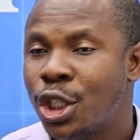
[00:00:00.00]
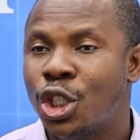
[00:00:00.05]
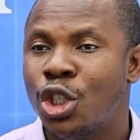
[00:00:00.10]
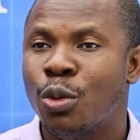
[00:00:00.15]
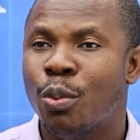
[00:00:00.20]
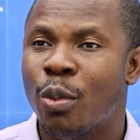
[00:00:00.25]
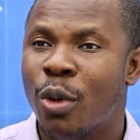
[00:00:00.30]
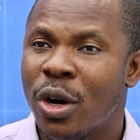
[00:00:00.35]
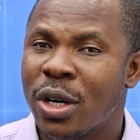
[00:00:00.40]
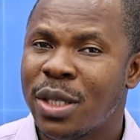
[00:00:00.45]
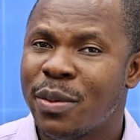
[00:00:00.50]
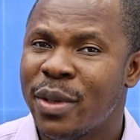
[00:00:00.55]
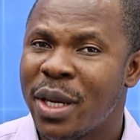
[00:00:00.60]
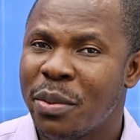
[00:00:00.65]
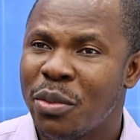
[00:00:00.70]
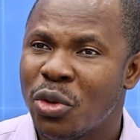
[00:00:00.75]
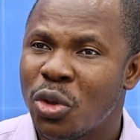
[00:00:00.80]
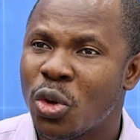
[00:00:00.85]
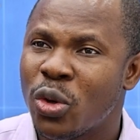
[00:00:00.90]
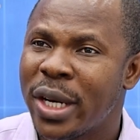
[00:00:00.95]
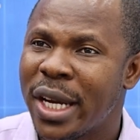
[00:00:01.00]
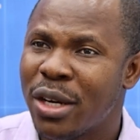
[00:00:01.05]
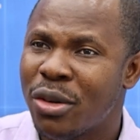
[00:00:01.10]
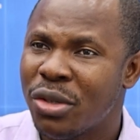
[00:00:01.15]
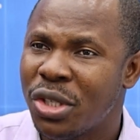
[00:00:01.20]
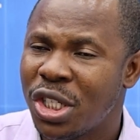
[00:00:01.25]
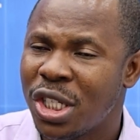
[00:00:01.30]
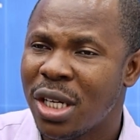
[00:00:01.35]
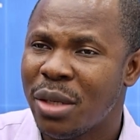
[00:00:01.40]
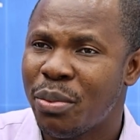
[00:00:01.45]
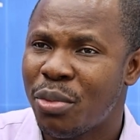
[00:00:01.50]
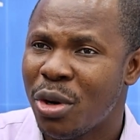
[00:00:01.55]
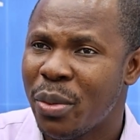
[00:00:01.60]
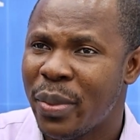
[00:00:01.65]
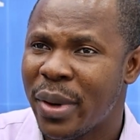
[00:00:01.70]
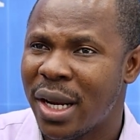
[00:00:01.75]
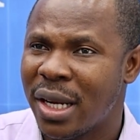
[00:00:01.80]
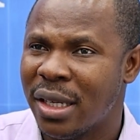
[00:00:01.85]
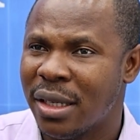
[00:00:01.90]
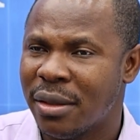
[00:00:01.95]
You must be able to negotiate
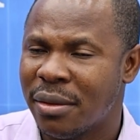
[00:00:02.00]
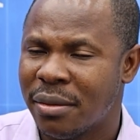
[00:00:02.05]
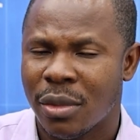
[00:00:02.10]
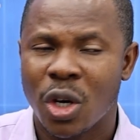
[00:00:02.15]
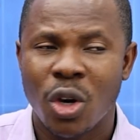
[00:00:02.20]
properly,